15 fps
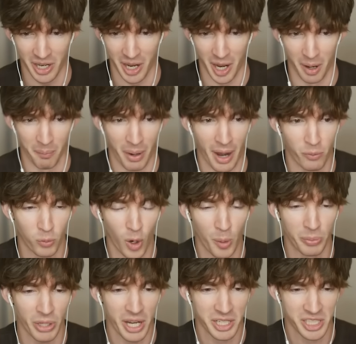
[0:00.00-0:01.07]
Um,
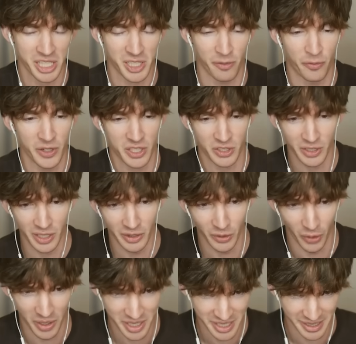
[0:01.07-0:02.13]
Roblox has officially
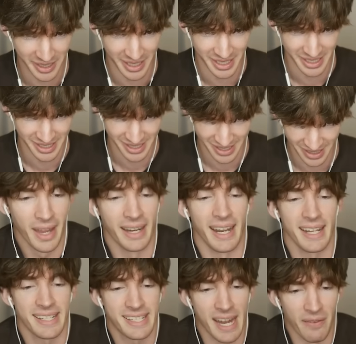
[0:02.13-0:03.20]
endorsed this. And
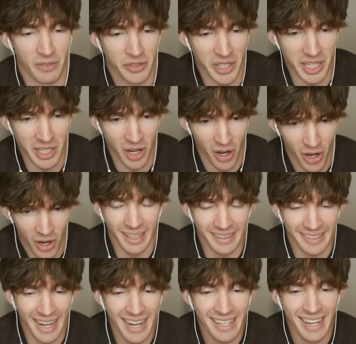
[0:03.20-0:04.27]
at 17,
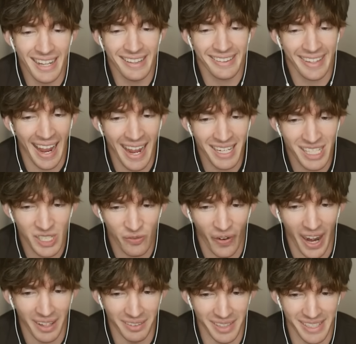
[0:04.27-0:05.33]
contain intense
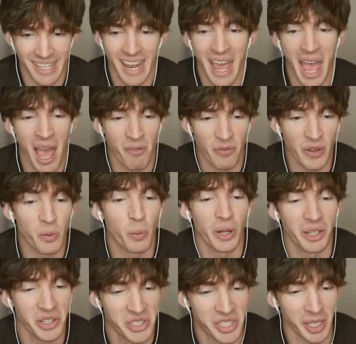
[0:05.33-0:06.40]
violence, heavy
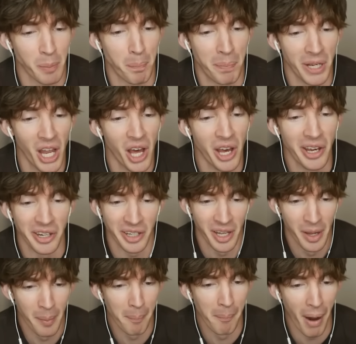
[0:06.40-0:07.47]
realistic blood,
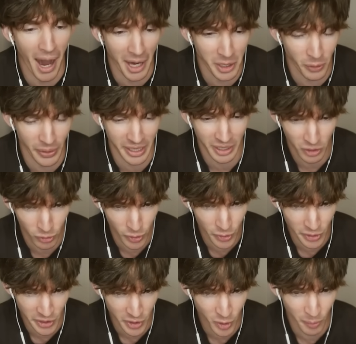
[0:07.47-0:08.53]
moderate
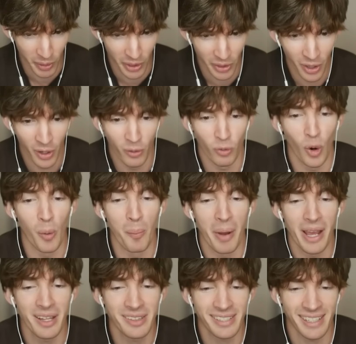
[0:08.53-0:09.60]
crude humor,
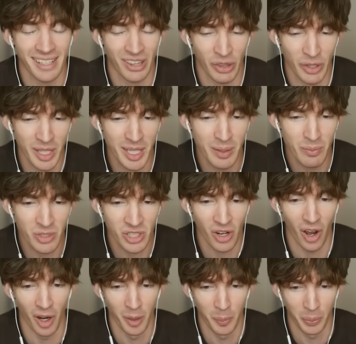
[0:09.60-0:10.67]
romantic themes,
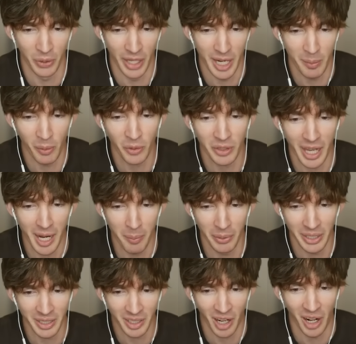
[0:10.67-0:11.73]
unplayable
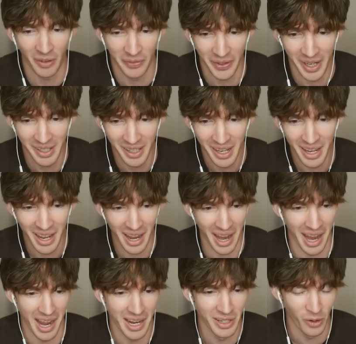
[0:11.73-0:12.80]
gambling content,
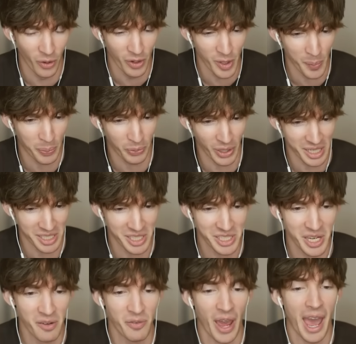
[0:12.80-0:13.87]
and or the presence of